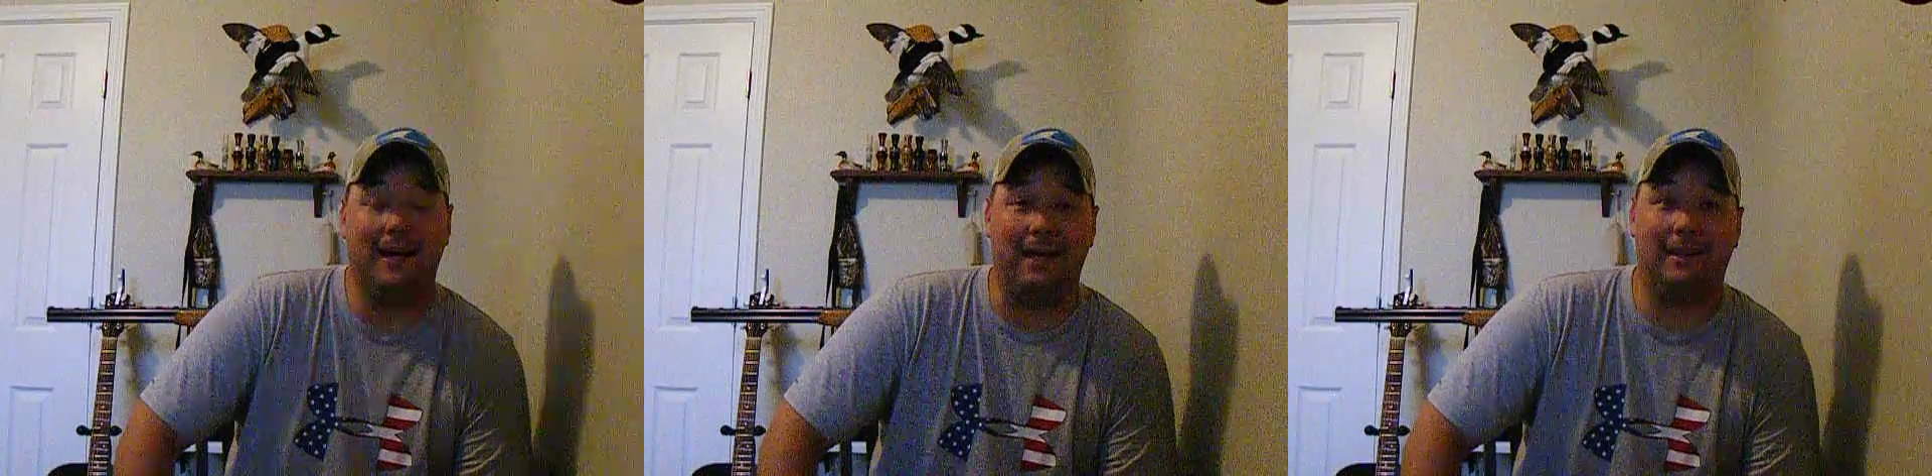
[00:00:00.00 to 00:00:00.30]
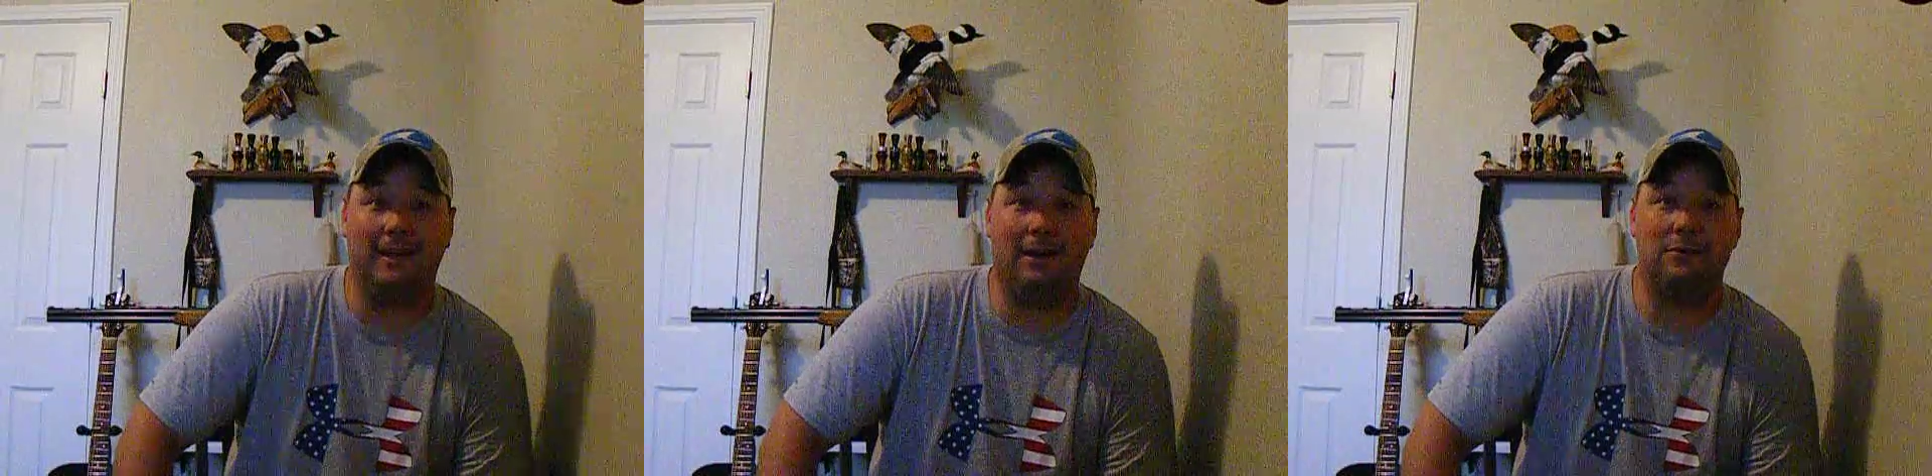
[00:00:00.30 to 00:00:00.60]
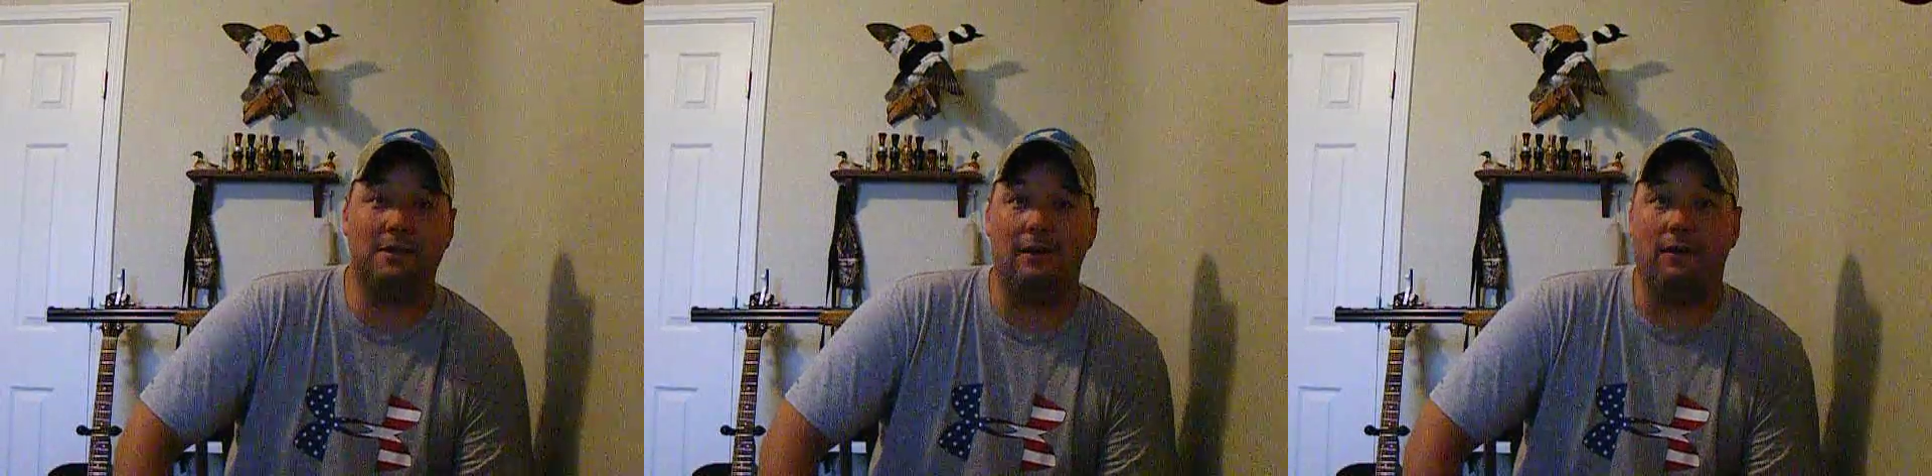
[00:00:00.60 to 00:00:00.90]
I think I
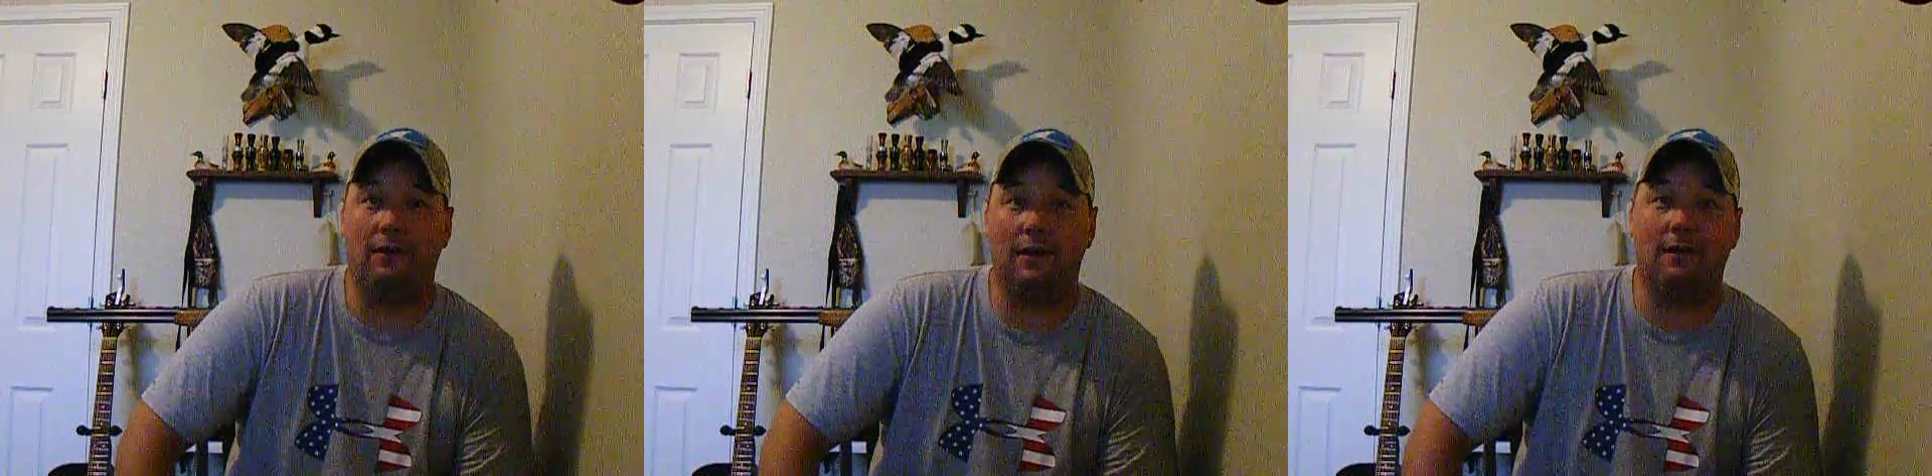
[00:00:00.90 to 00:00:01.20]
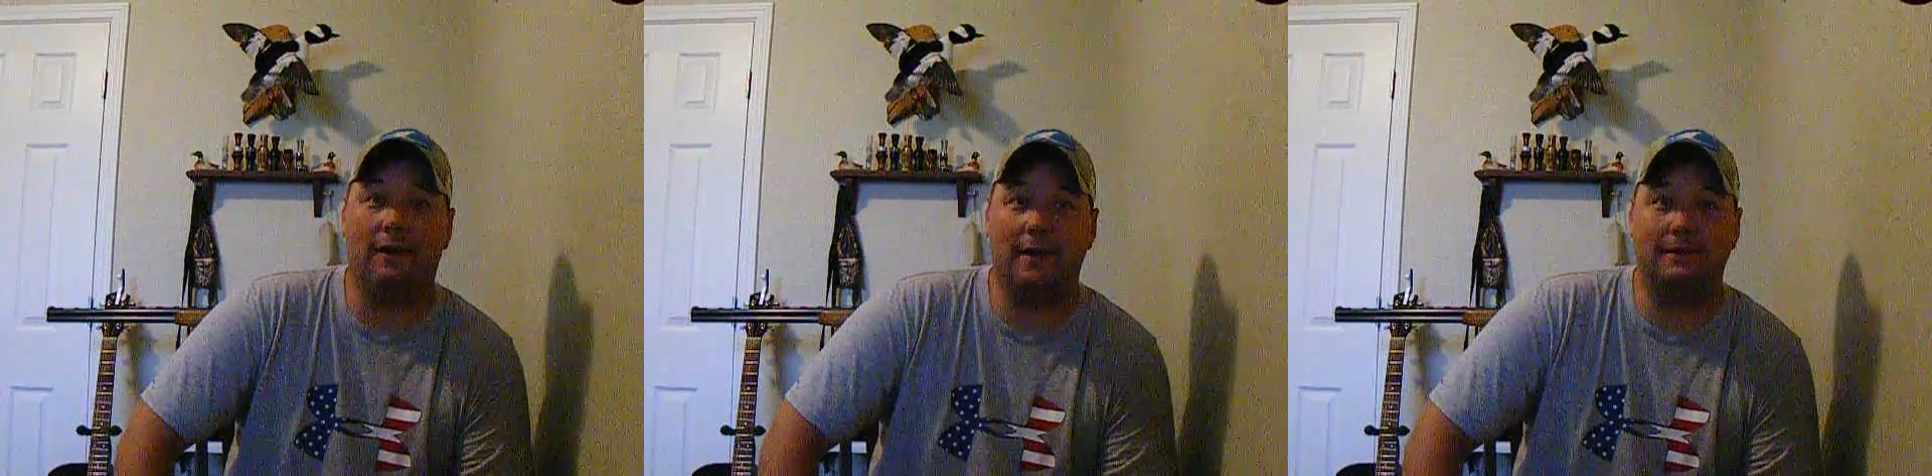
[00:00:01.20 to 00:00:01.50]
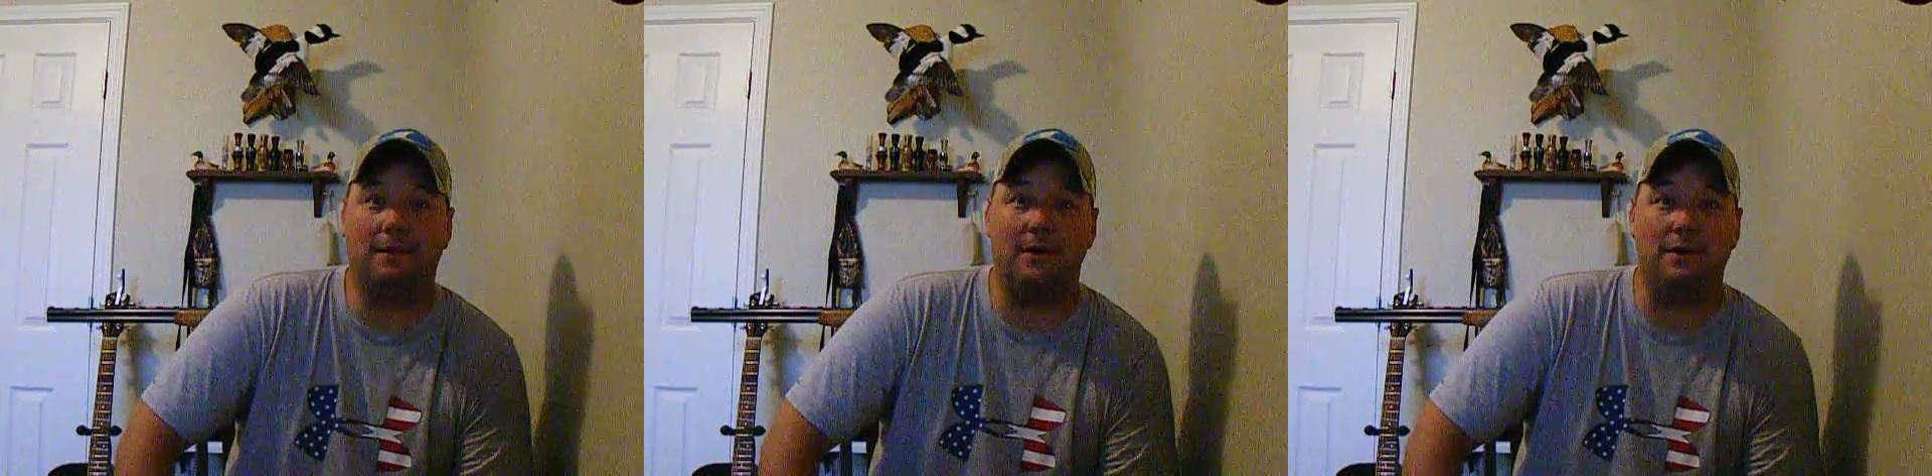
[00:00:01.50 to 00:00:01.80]
was in a hurry the
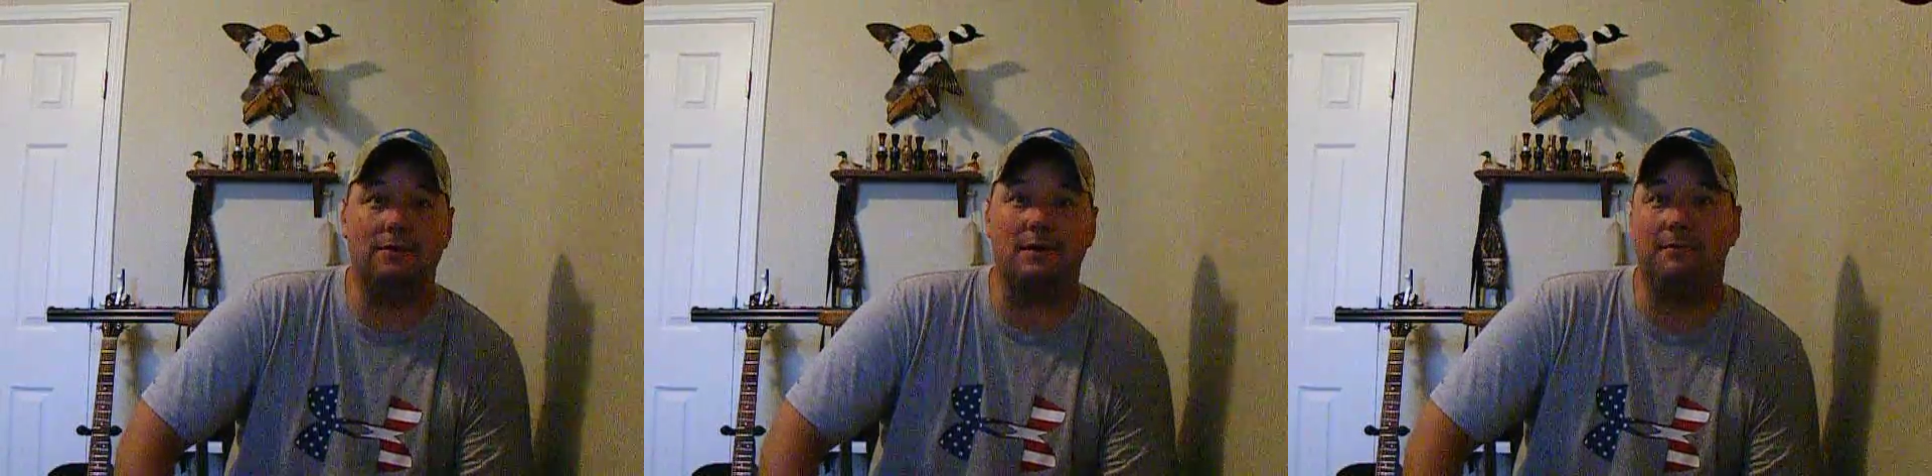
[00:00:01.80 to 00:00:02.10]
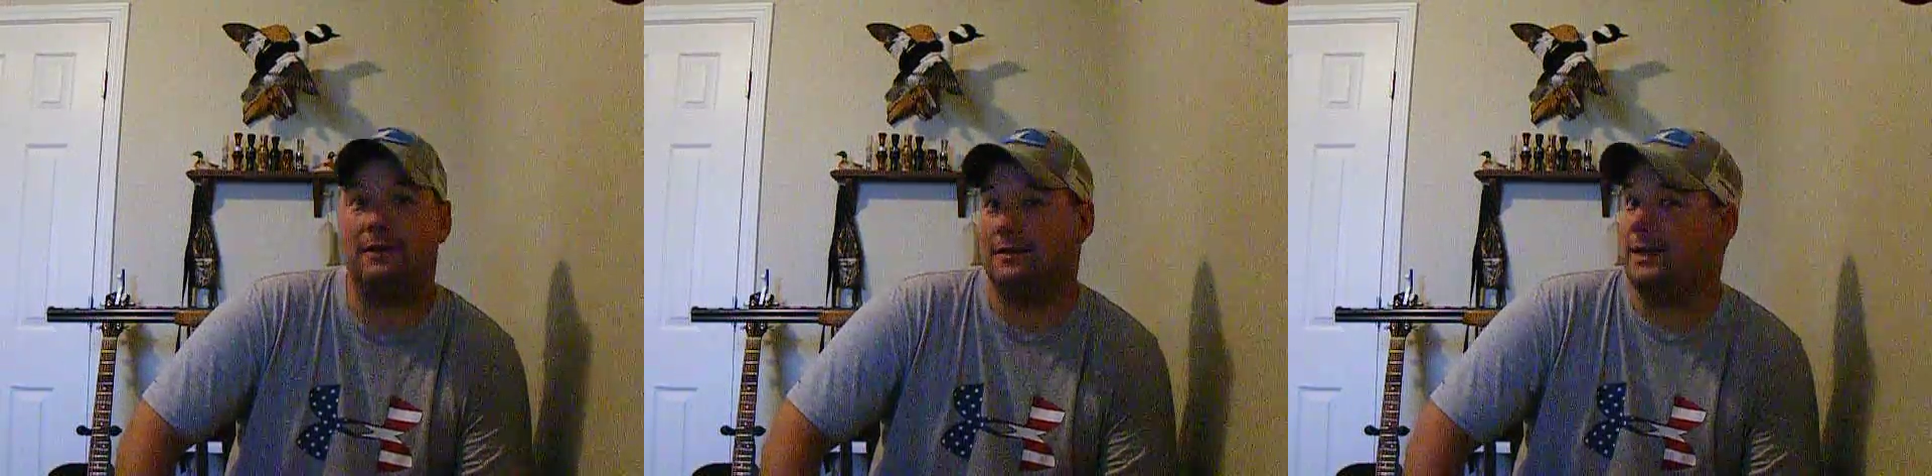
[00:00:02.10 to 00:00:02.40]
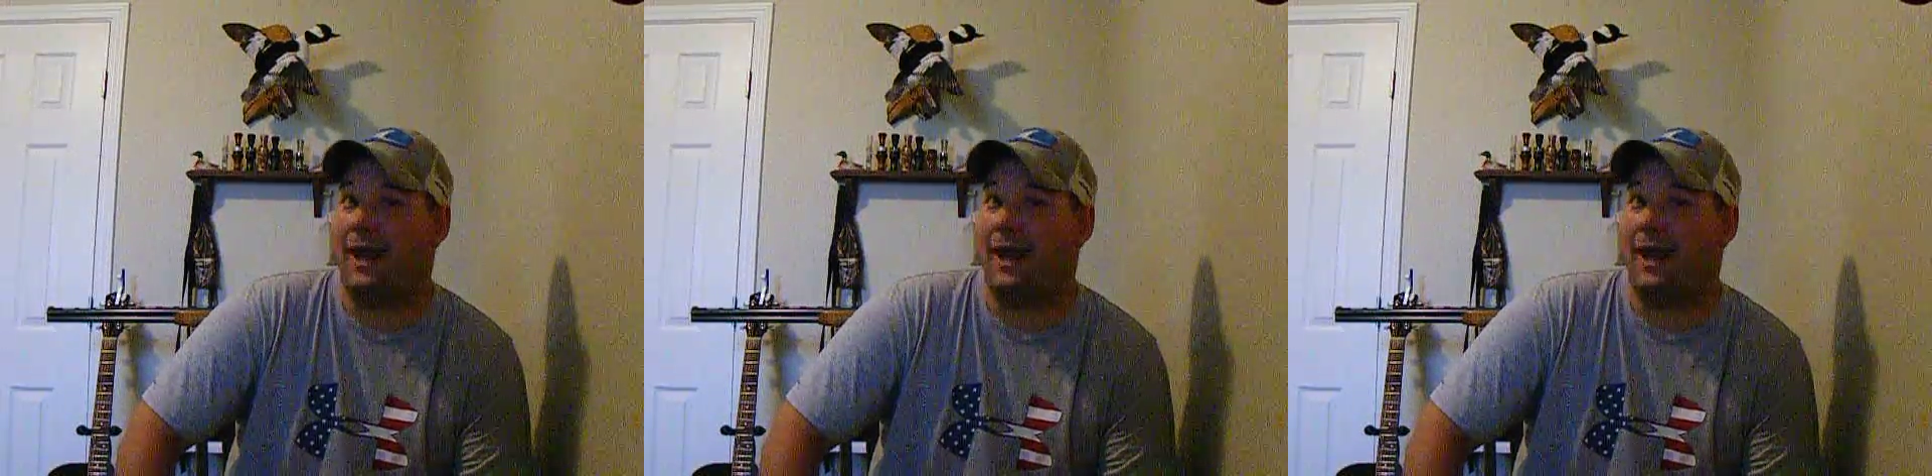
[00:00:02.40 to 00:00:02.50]
last time I used it because